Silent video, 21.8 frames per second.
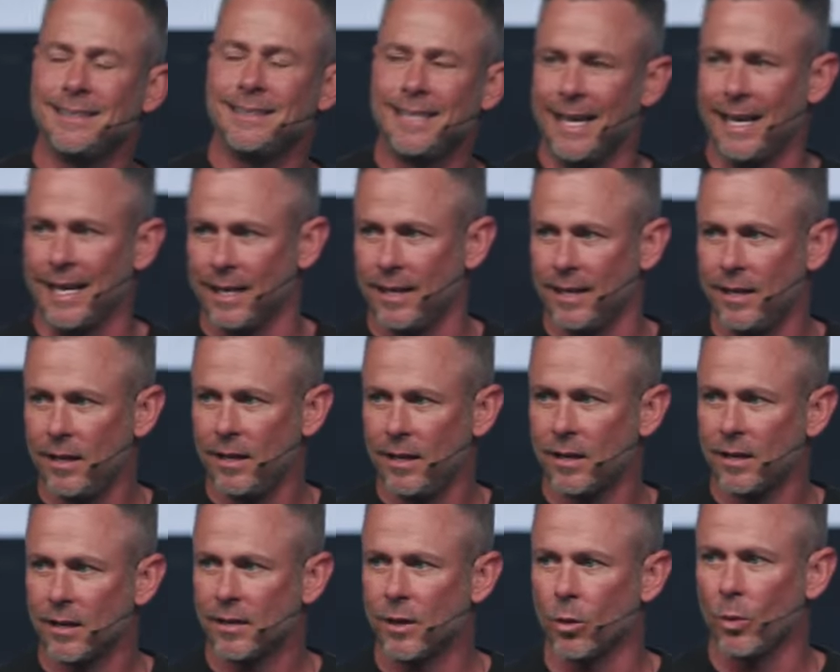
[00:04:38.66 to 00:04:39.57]
did
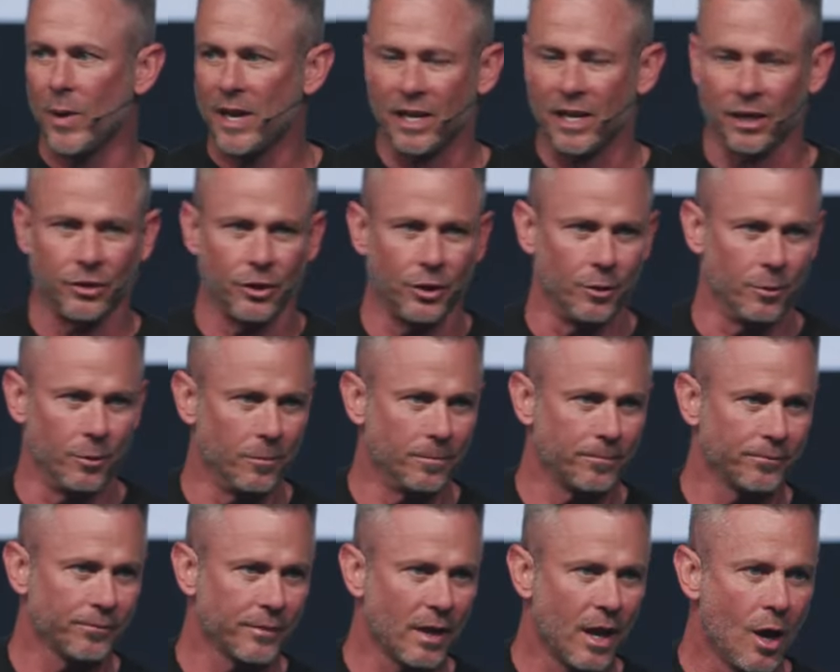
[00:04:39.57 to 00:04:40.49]
that we can do?
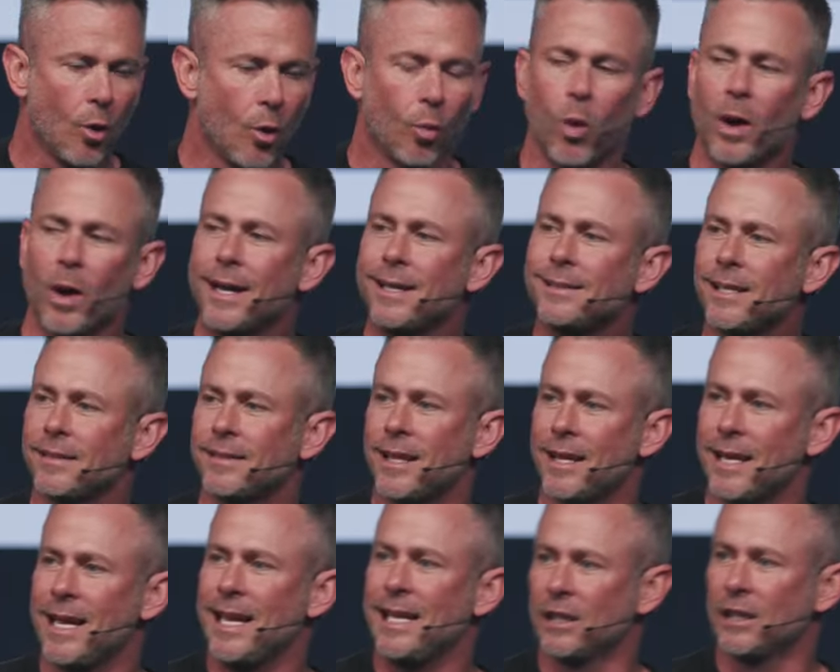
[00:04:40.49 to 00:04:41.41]
What is it
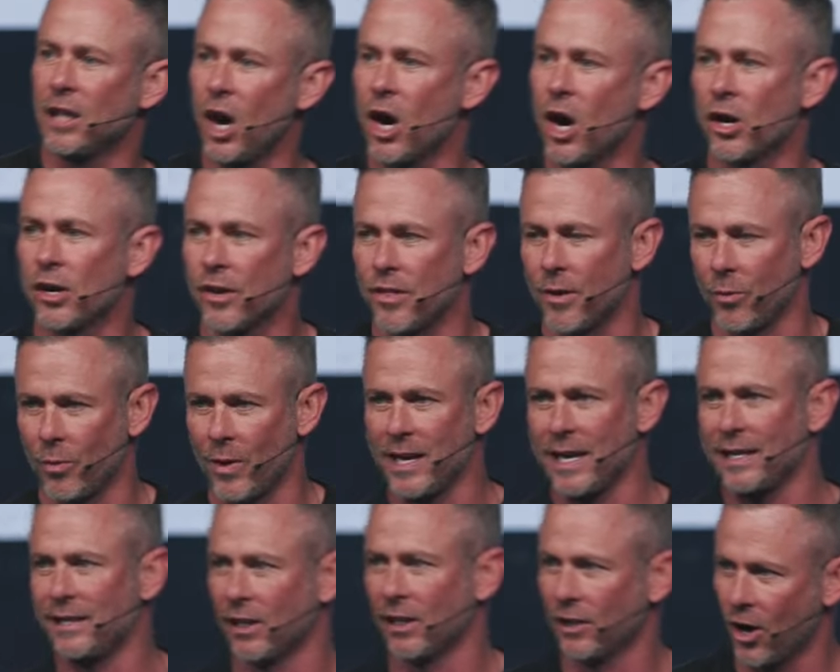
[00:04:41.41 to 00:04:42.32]
that he learned that we
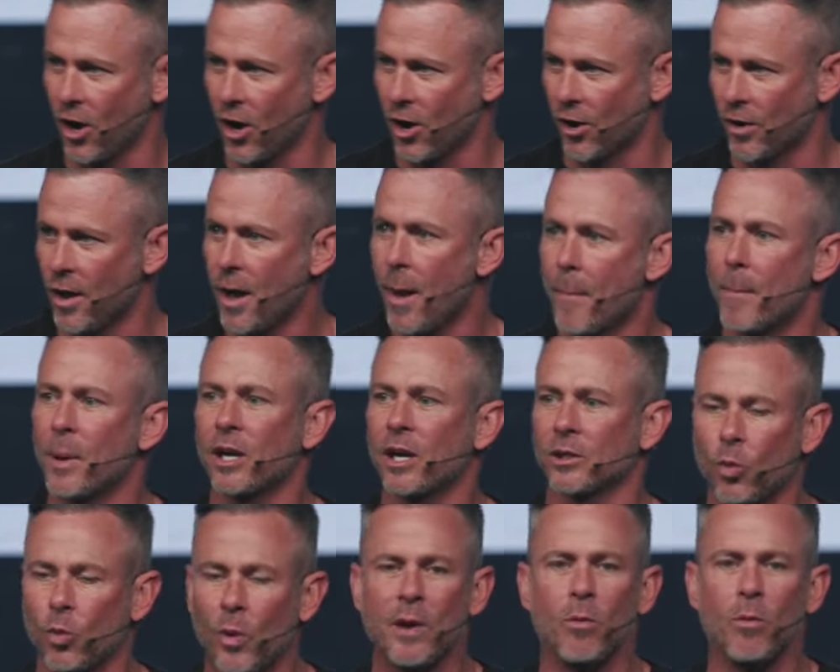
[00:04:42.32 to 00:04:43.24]
need to learn?
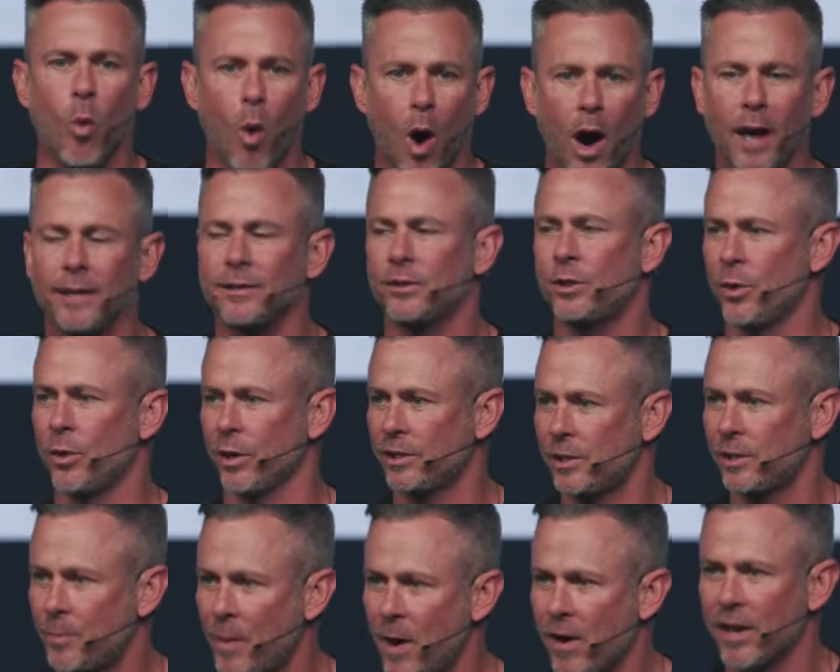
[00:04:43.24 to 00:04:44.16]
Because we want to
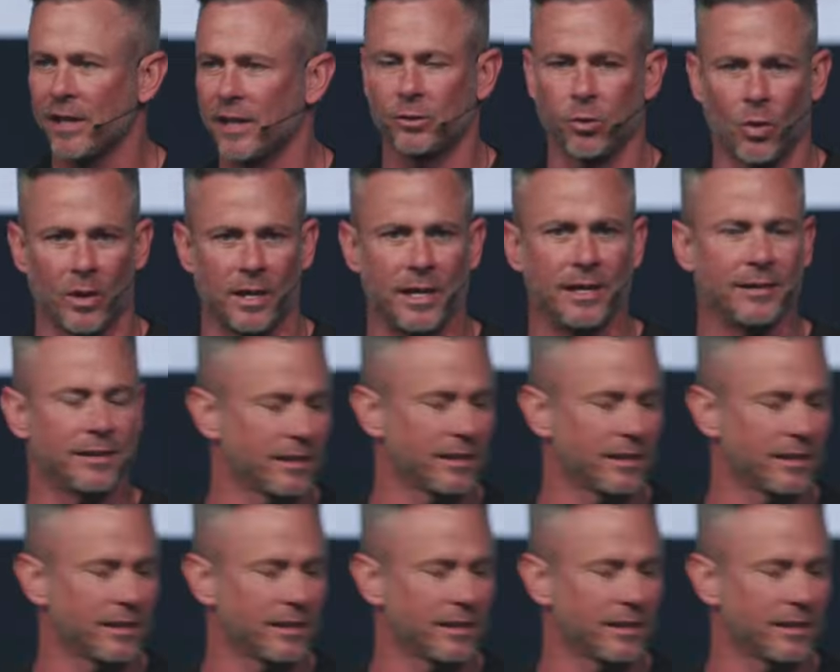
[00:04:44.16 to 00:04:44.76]
experience what he's